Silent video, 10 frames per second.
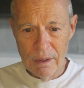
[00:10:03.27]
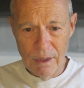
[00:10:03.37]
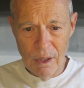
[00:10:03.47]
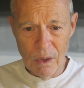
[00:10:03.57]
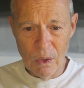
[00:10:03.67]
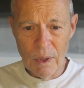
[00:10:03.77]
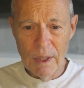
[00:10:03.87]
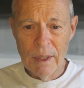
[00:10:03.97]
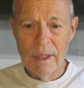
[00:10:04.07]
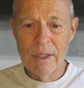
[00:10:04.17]
No,
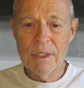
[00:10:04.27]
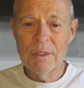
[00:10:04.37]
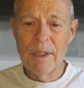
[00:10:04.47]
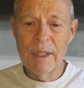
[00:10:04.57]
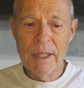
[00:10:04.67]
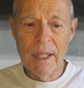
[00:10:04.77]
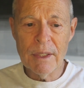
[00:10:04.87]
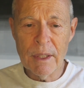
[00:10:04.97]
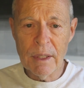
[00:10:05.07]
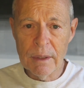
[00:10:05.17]
it's a
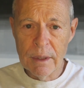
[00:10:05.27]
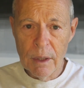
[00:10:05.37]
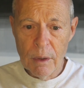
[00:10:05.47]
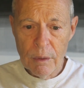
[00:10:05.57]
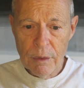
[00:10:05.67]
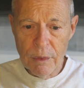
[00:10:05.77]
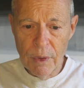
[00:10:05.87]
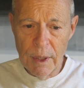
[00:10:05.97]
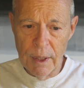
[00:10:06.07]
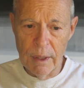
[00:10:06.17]
fantastically
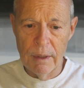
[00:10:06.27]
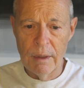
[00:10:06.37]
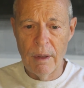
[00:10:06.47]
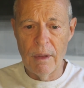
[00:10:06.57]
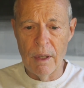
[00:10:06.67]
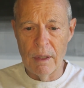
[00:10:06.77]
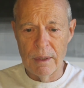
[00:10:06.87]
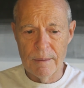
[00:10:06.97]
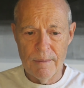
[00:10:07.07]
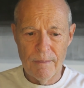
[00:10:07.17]
freeing thought.
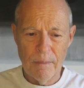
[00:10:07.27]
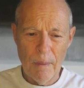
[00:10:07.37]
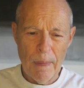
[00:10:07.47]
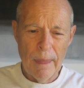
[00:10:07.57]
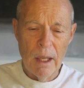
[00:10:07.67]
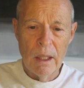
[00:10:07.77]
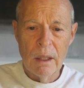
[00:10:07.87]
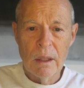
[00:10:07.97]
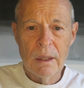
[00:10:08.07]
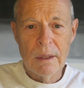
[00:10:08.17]

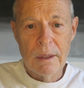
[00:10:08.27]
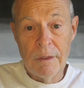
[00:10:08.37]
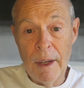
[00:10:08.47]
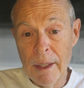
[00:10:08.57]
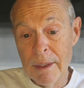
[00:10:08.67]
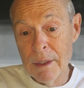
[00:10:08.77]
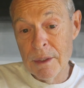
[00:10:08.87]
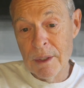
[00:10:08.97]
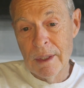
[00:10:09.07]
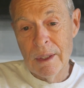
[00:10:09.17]
The fact
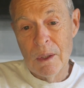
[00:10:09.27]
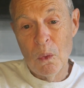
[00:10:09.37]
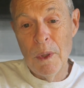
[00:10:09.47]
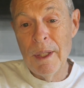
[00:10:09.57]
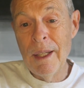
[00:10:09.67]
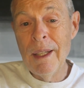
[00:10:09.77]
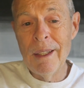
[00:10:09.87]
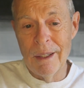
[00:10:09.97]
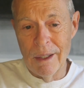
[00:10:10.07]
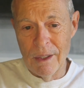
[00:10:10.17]
is, We
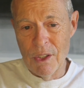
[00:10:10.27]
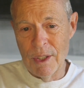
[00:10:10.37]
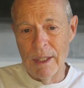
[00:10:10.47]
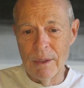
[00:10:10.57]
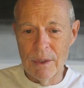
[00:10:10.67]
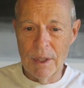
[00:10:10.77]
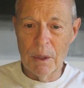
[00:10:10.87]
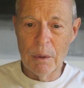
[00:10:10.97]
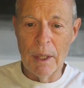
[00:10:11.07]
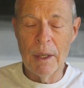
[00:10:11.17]
need our shadows
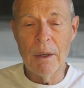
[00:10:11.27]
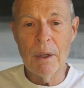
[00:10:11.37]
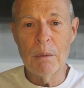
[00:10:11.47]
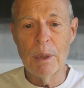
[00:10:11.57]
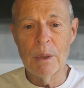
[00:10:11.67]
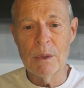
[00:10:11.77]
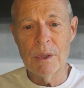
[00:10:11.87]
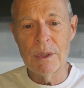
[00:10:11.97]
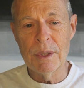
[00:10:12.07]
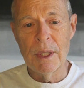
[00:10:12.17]
and our
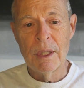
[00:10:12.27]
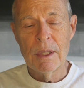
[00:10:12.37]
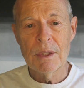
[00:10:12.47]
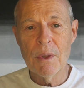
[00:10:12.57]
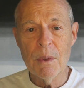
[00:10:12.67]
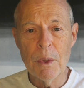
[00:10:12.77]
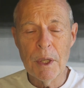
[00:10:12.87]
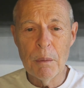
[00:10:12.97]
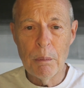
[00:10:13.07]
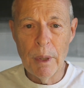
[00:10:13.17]
compulsions so that we
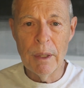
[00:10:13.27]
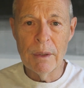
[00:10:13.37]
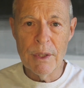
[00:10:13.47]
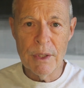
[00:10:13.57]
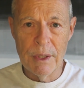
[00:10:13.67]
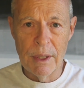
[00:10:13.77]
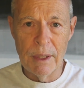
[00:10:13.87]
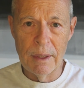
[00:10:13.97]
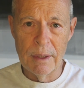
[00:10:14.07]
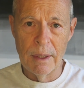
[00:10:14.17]
can better
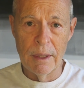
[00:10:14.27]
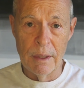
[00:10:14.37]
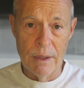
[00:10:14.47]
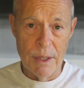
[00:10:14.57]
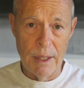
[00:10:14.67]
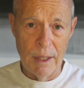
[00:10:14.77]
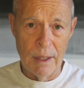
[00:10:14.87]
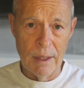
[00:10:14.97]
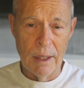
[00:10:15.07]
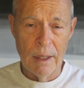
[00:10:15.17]
see and
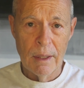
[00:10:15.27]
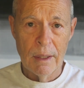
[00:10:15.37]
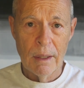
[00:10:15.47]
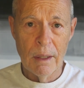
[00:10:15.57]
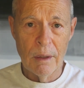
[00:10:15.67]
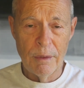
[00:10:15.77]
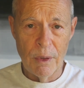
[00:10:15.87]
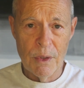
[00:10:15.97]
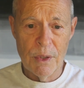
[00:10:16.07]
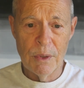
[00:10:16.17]
understand our
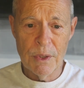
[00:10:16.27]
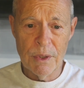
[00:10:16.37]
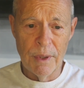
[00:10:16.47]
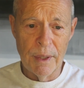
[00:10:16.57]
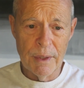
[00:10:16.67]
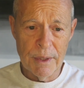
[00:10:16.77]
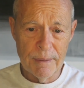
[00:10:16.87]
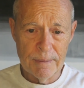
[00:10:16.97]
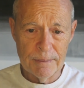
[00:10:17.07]
virtue strengths.